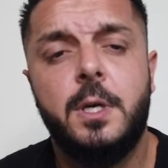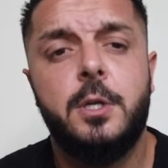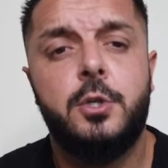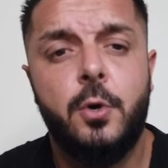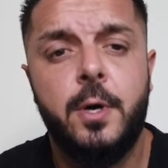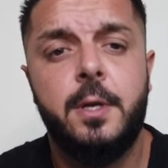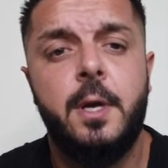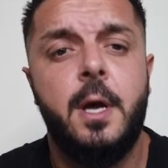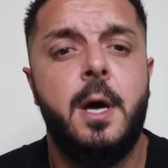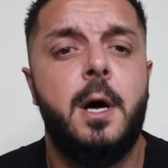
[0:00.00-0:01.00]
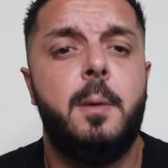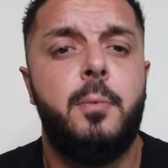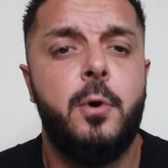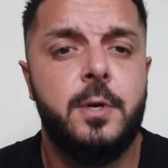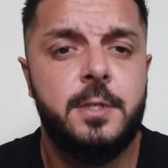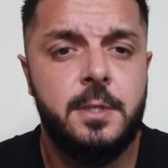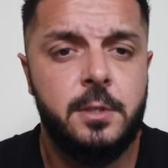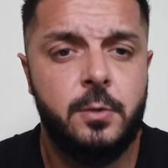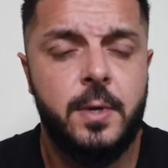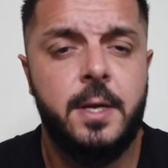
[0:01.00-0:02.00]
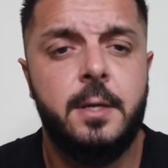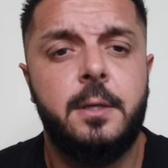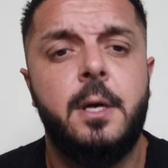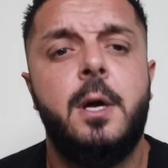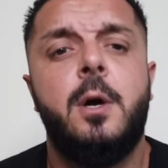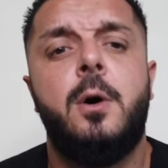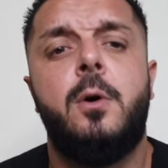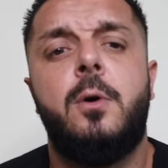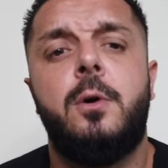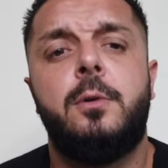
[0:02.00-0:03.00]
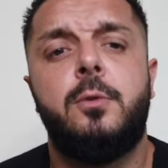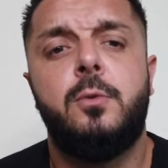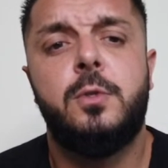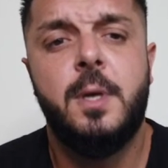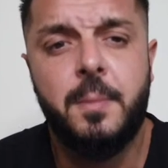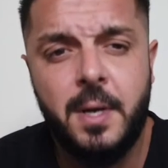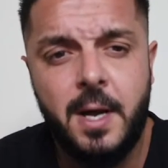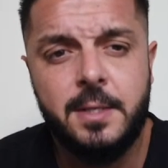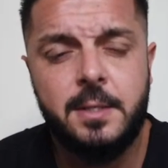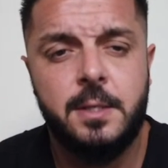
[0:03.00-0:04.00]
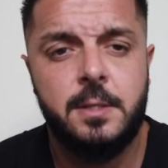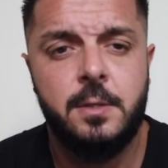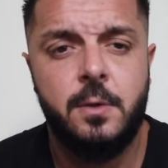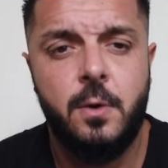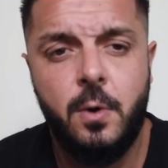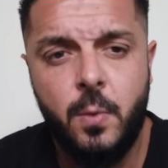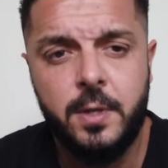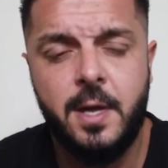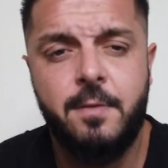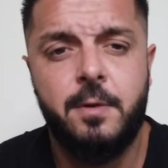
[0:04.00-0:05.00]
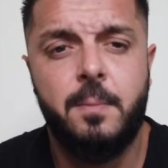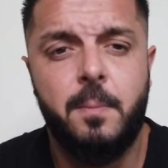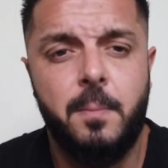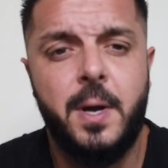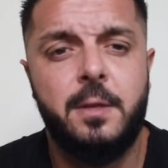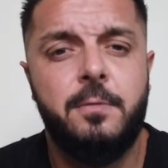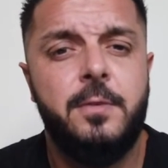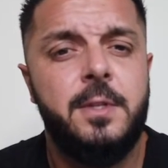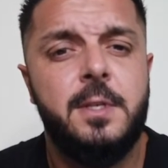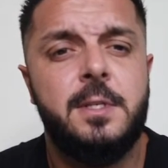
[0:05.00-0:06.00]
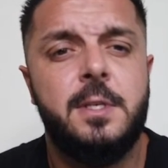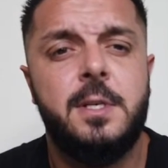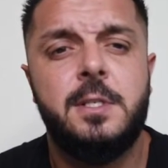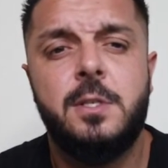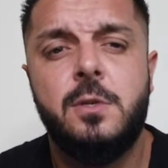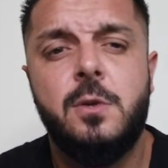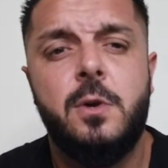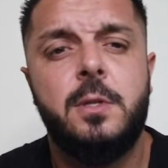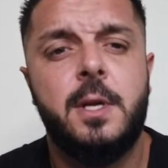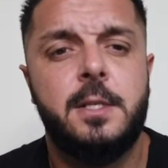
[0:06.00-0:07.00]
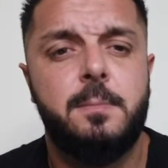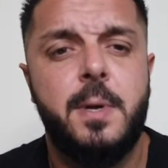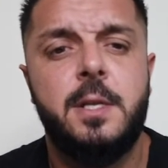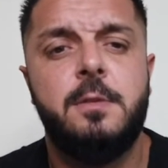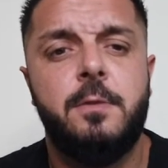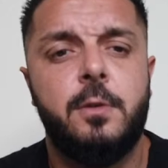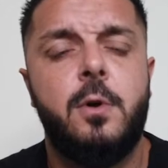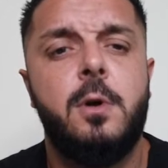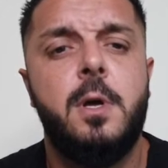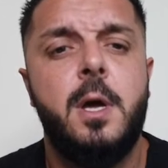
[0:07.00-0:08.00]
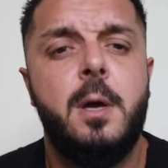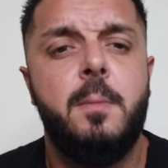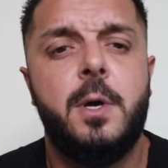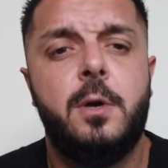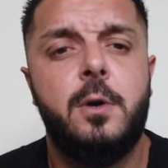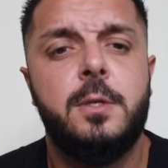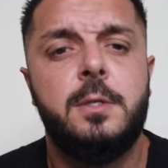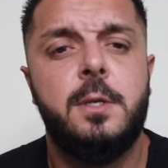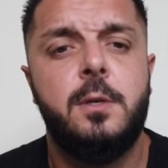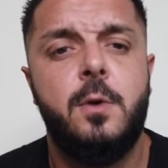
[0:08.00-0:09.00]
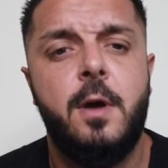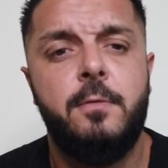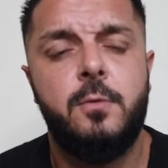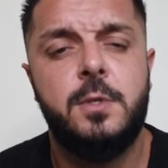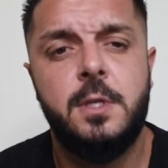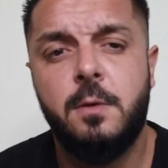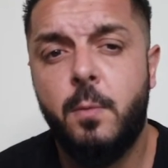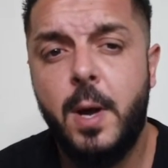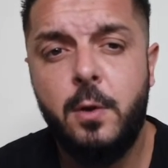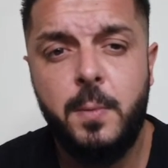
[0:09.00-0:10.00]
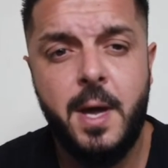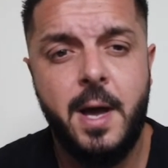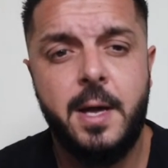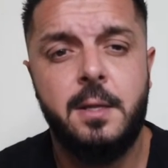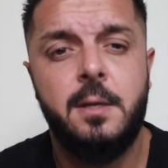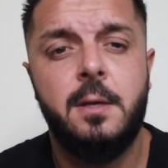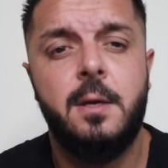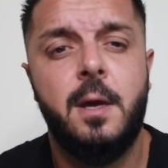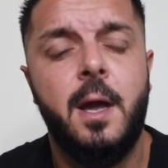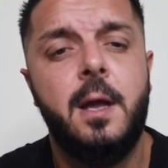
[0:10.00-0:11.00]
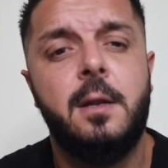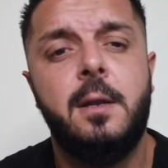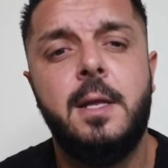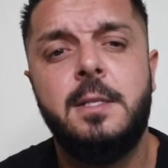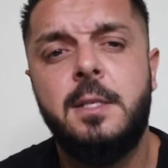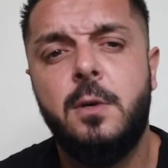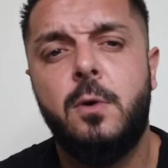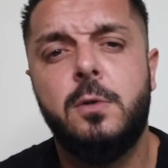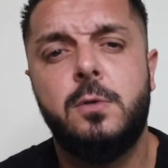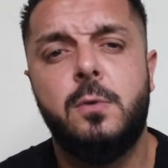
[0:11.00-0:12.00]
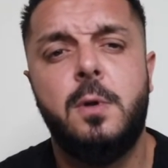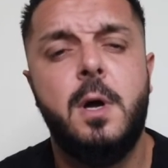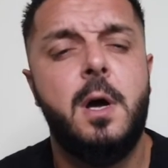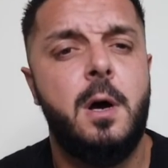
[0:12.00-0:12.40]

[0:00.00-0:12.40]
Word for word: uh, join a personal trainer or to do some classes or whatever. But fitness is not expensive at all because you have to see the value behind and let's see also